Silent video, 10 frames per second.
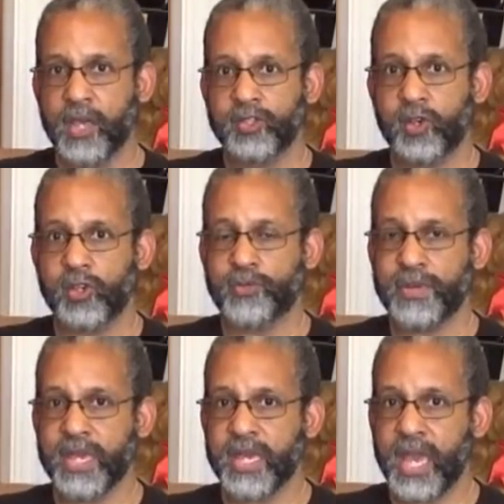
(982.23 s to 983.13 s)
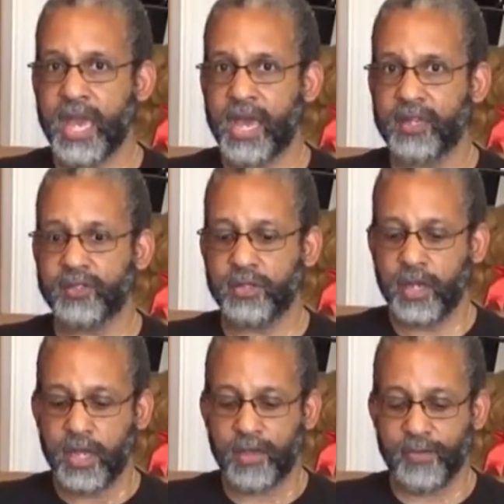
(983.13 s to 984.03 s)
So you're being asked
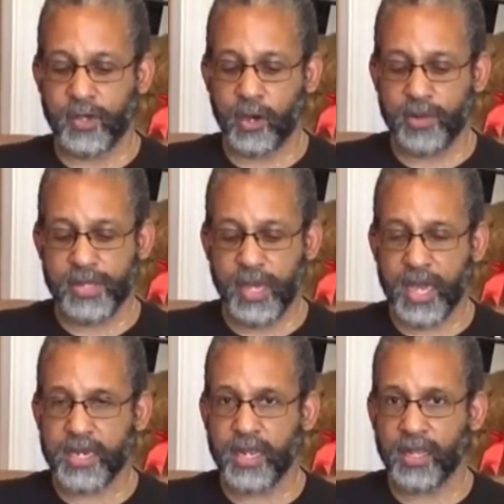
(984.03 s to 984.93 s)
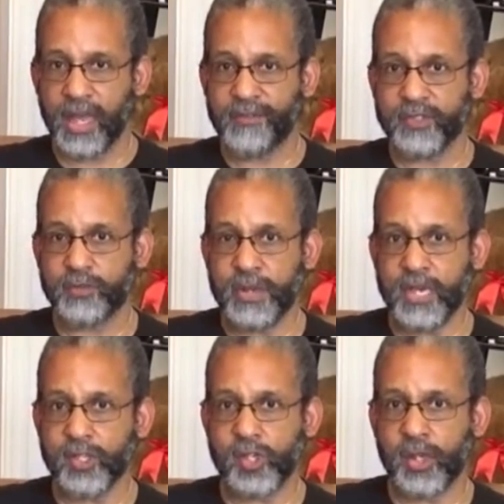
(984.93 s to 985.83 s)
if you go with the idea that life is
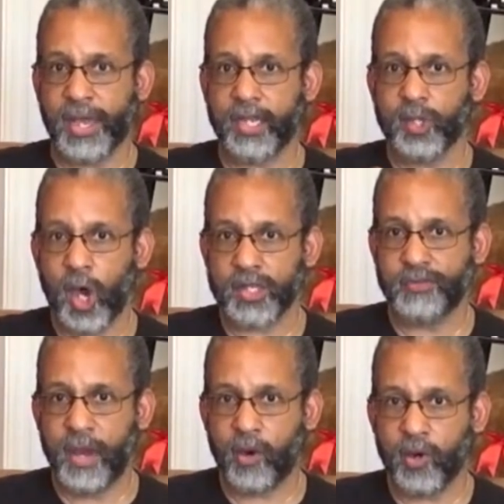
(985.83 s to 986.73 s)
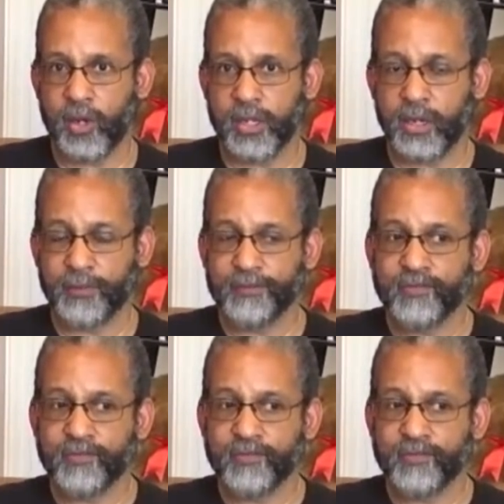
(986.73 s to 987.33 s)
speaking to you, like I talked about earlier,